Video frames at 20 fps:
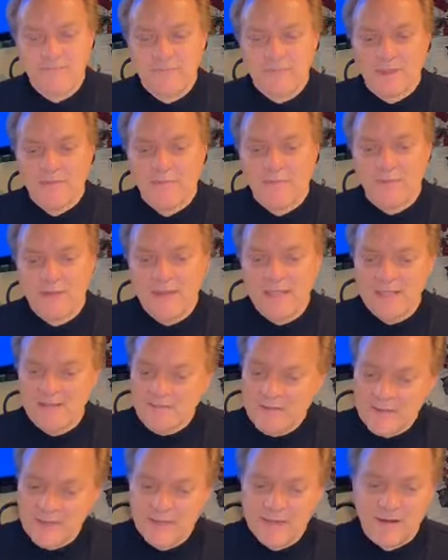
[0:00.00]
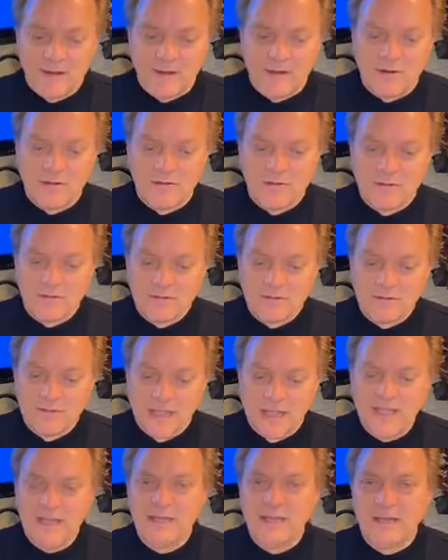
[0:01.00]
But even in our
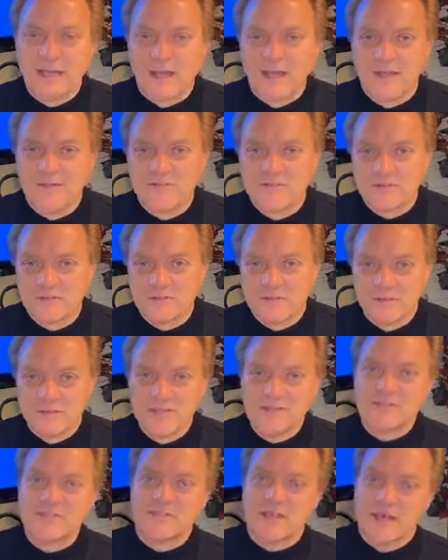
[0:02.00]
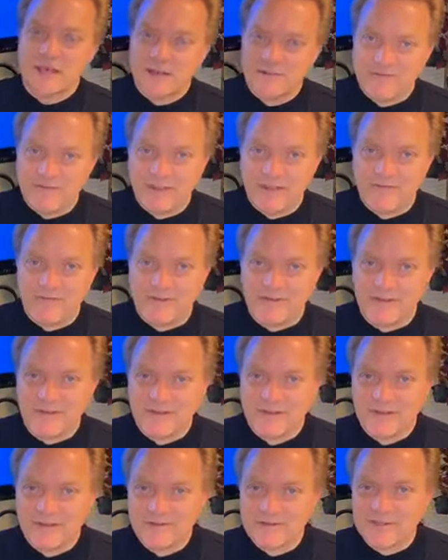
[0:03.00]
daily lives, this side of heaven,
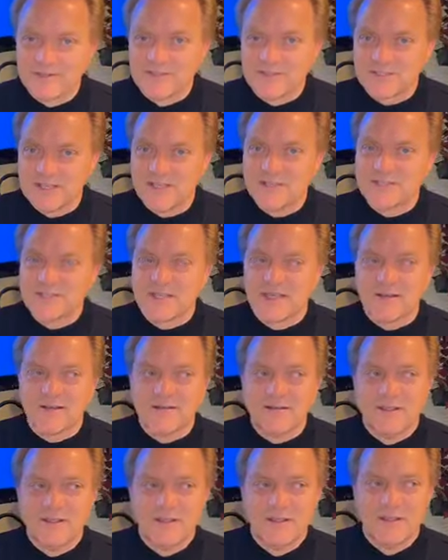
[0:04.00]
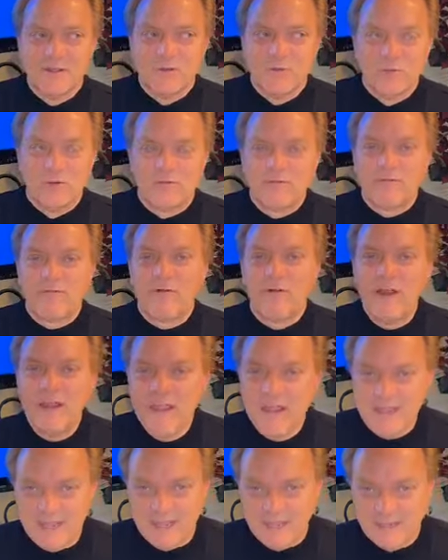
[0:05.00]
there's a sense that we're
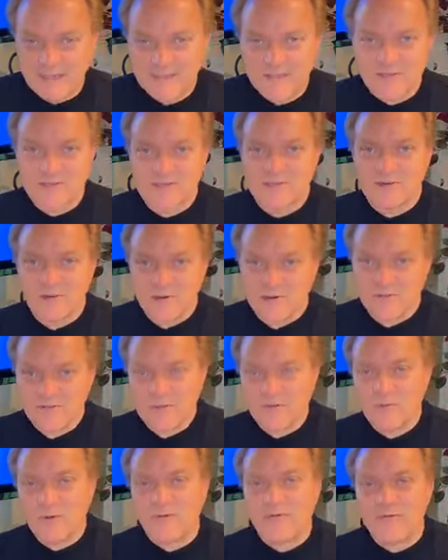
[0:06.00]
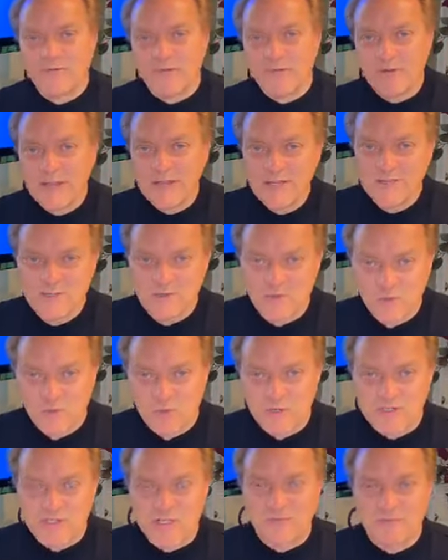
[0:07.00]
free to serve and we're free to
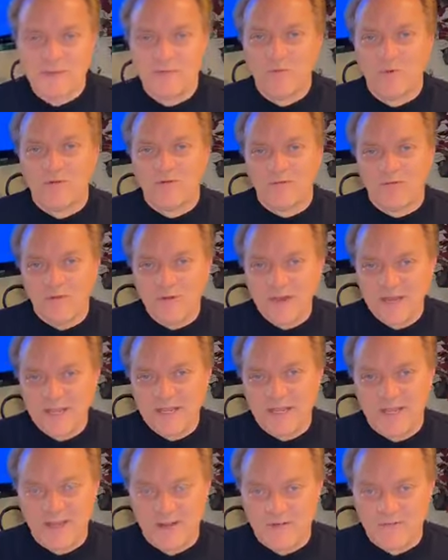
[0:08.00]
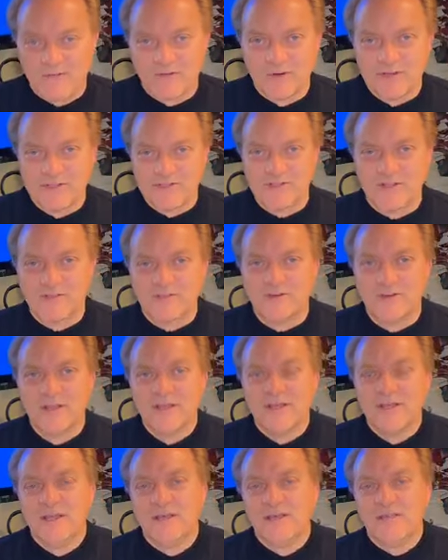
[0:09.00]
worship and we're free to care for each other.
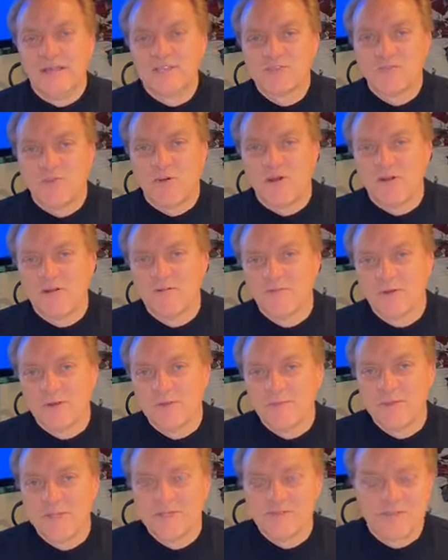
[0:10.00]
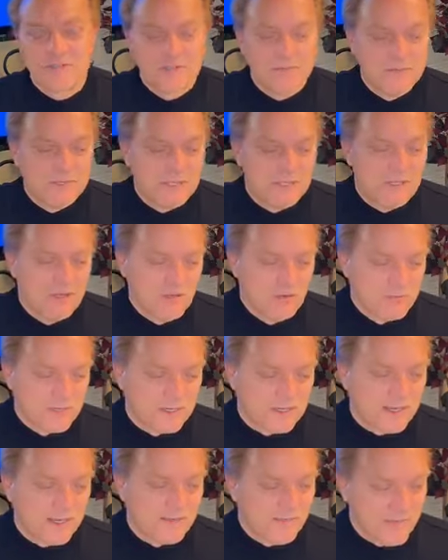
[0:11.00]
That's part of what it means to be
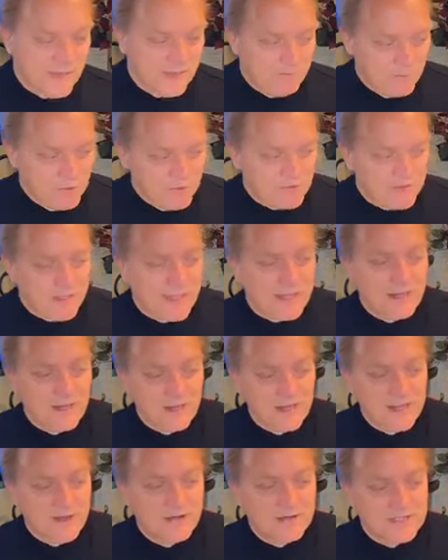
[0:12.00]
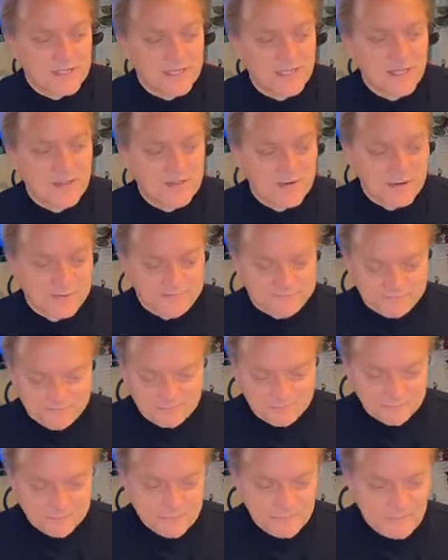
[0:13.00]
human. And they put that letter together
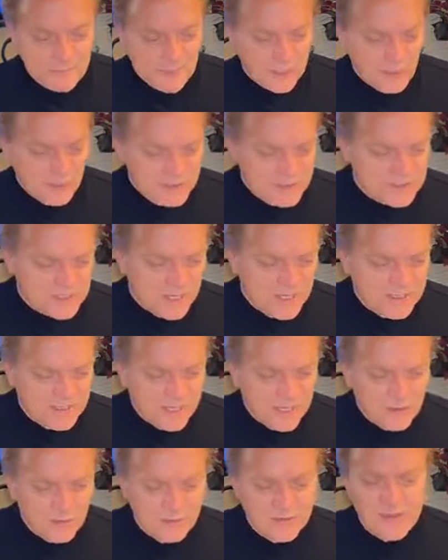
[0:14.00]
and we signed on with